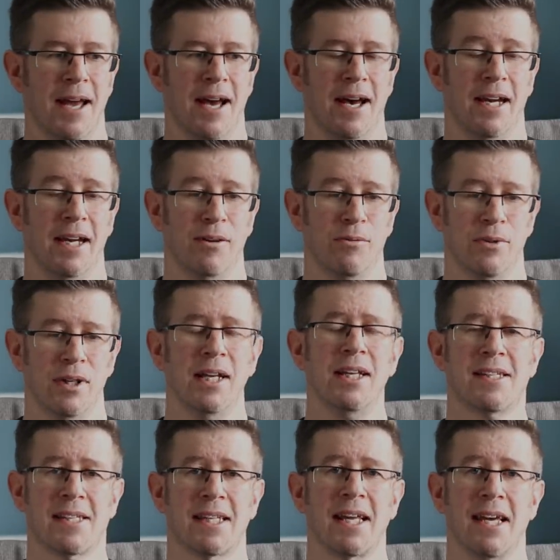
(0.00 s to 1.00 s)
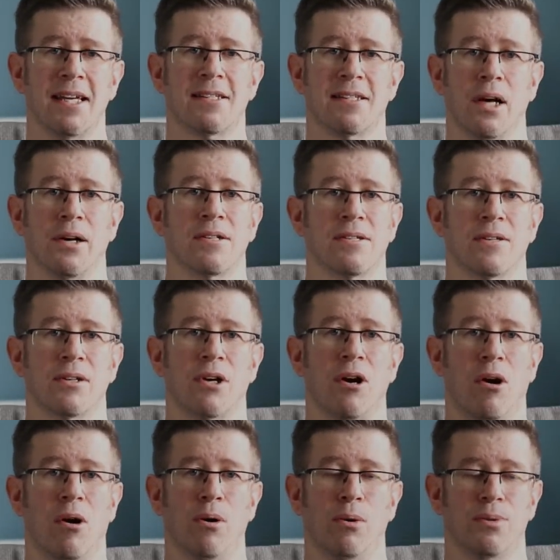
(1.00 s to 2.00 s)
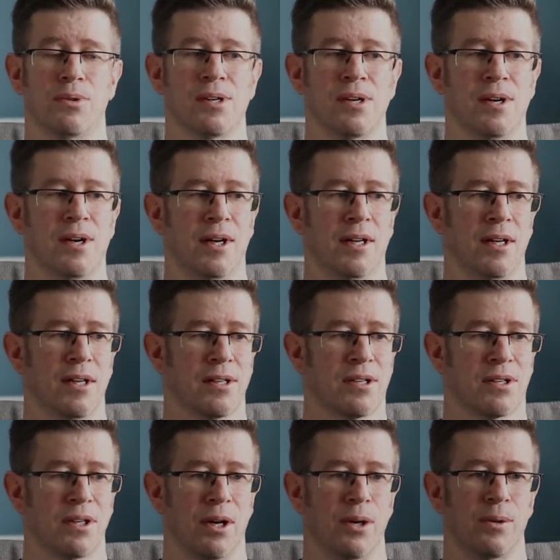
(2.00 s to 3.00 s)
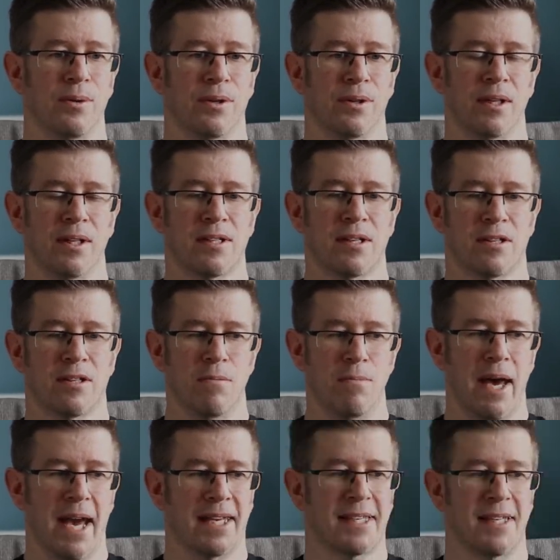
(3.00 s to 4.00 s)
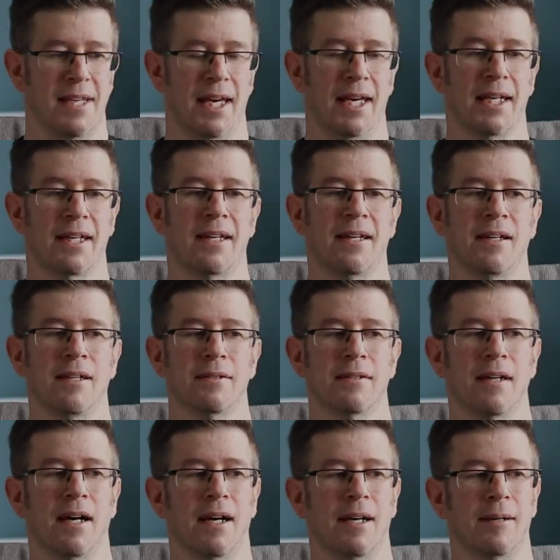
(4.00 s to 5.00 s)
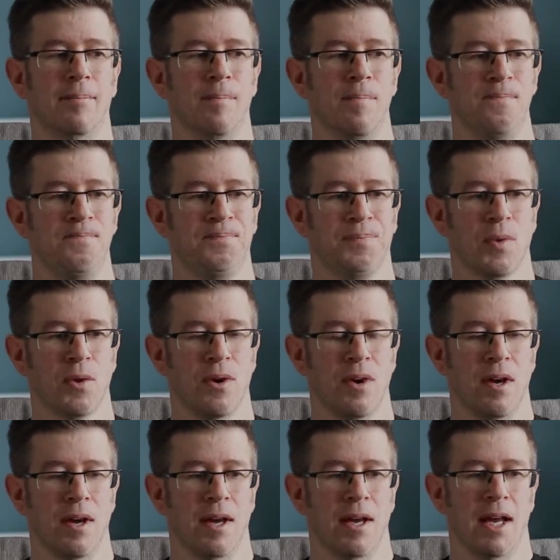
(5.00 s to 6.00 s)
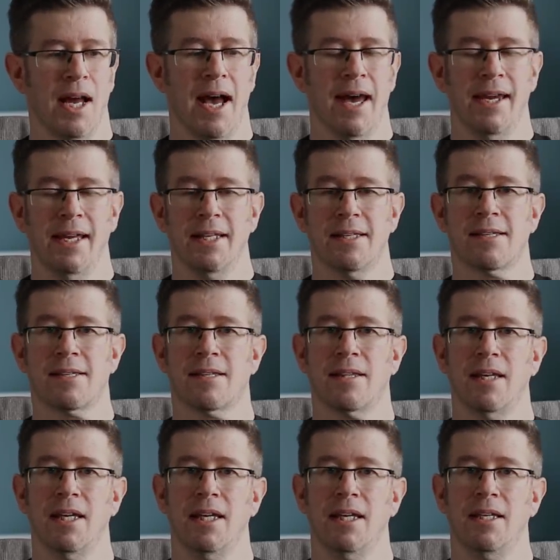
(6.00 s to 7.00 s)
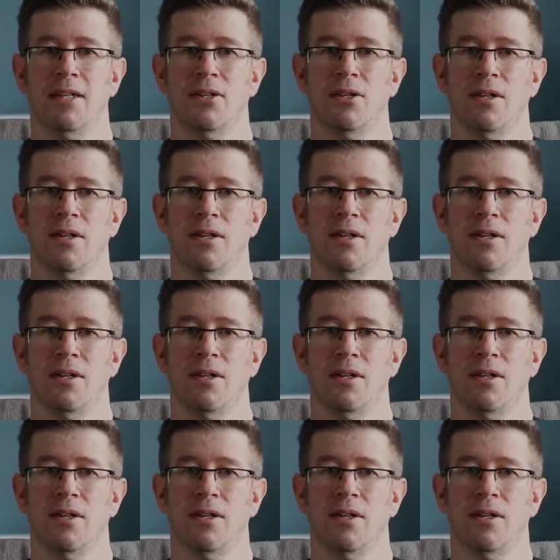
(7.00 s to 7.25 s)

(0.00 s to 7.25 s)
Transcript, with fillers: And it really stays nice and cold. So it's a Dometic, um, and it's the